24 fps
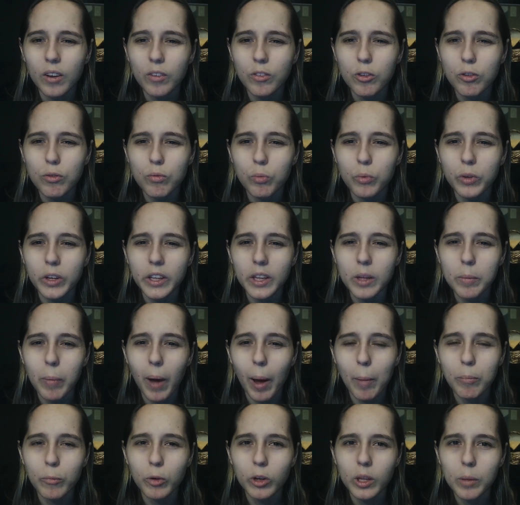just
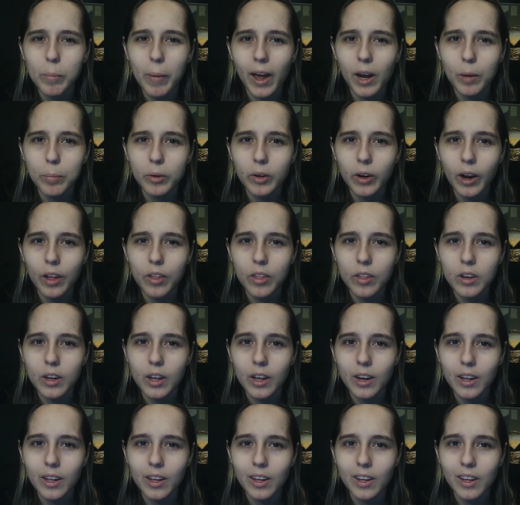I'm really bad at
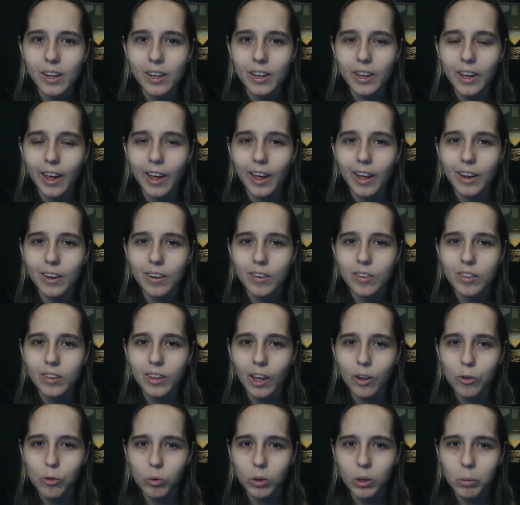procrastinating and
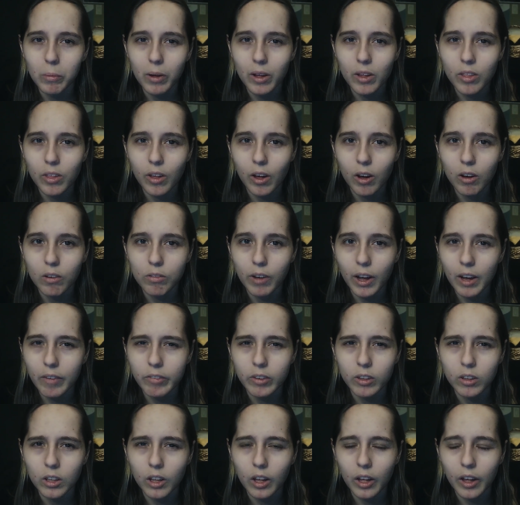scheduling myself. I have
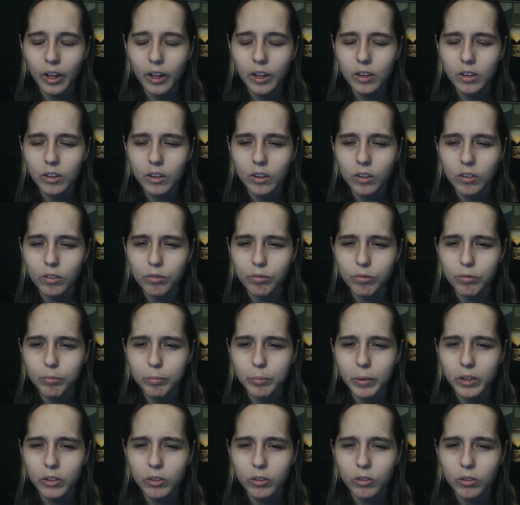a lot of
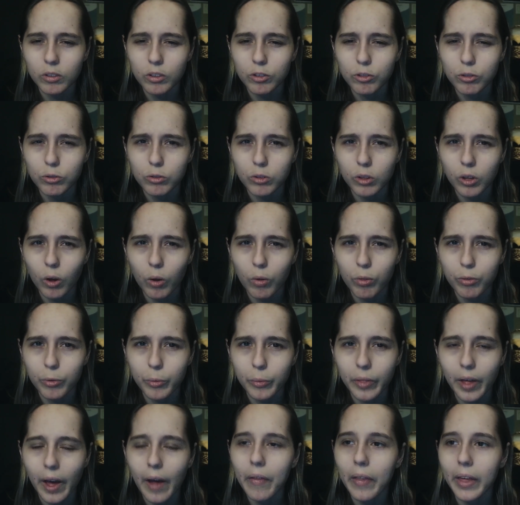mental issues to go through
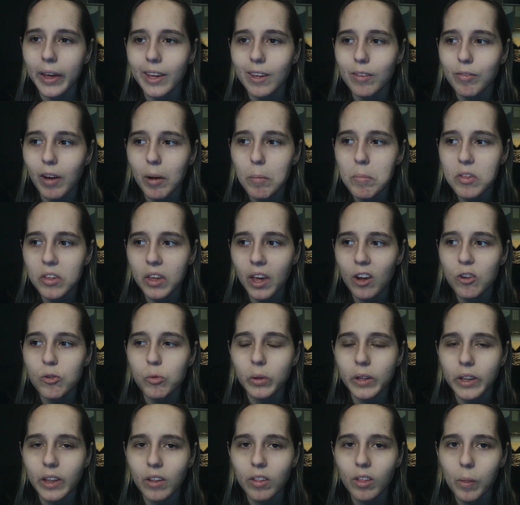with that. Like, if I'm
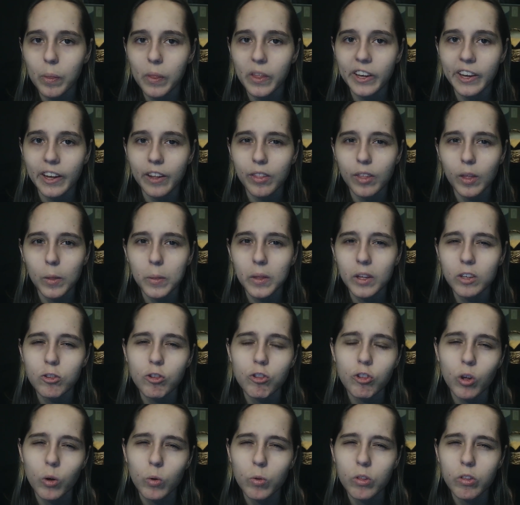scheduling something and something
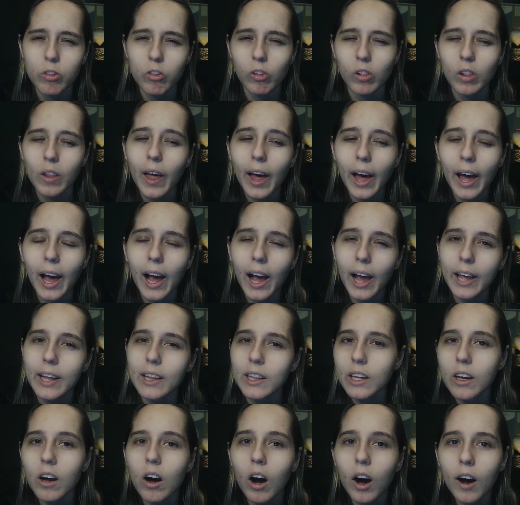just goes
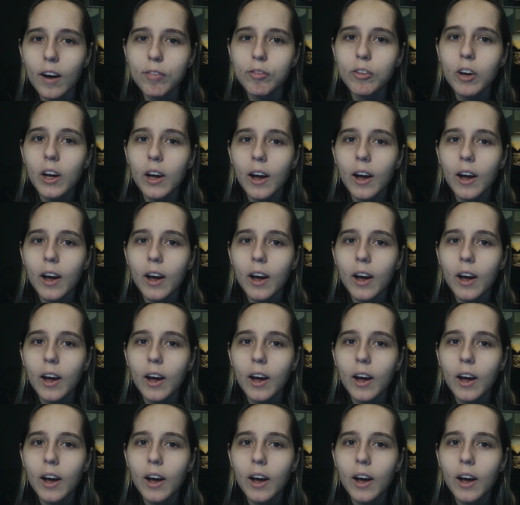slightly off,